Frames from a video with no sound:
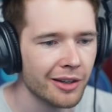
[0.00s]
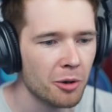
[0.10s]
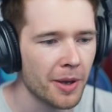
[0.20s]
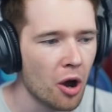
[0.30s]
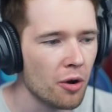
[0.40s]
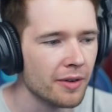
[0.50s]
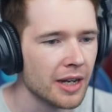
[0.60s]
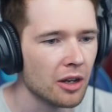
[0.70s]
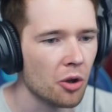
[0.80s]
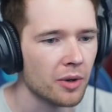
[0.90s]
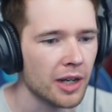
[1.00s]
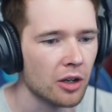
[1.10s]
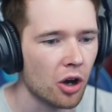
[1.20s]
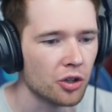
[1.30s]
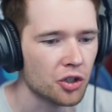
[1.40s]
little bit over near Lonely
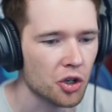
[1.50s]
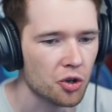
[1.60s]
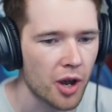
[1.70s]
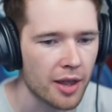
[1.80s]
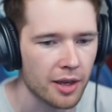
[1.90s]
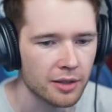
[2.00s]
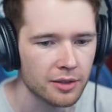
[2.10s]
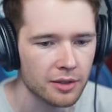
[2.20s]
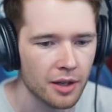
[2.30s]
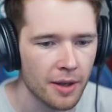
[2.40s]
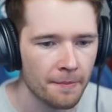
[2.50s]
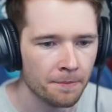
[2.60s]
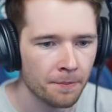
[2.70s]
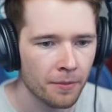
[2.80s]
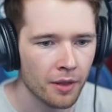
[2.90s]
Lodge to try this.
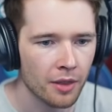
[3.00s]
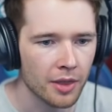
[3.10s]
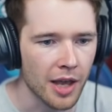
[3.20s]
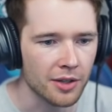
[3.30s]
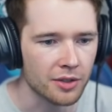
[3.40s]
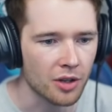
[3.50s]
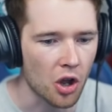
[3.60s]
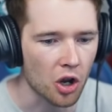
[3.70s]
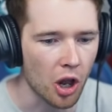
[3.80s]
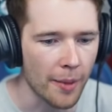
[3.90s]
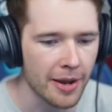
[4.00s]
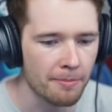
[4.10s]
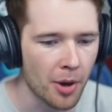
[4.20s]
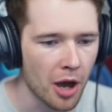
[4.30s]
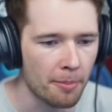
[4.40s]
There's glowing
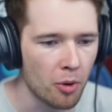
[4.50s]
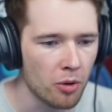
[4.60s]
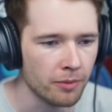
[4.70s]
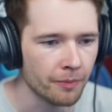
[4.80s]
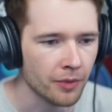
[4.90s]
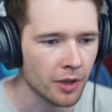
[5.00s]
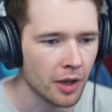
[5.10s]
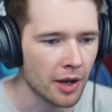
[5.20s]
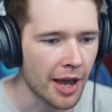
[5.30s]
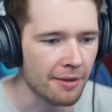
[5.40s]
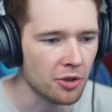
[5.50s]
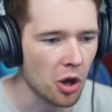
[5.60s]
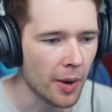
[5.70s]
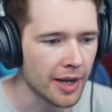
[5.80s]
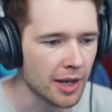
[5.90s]
purple. And I have
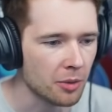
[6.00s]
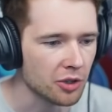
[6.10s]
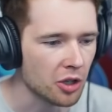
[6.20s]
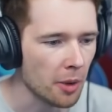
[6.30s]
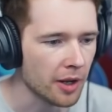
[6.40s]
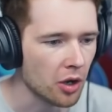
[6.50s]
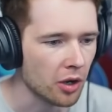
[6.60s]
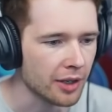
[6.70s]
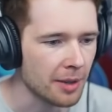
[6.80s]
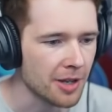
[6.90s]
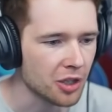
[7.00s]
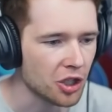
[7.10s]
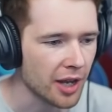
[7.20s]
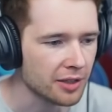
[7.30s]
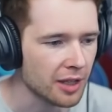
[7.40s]
no idea what's going on. Give me a
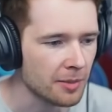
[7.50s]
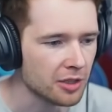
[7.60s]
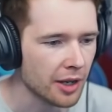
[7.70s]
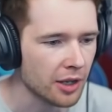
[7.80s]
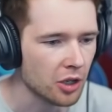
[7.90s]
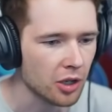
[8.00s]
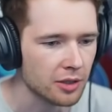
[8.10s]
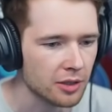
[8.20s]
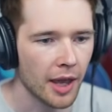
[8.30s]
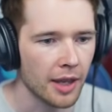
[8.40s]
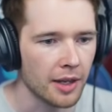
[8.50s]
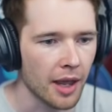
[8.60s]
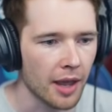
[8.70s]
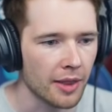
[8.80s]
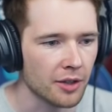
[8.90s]
chest. Give me something good.
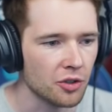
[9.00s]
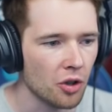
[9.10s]
AK. That's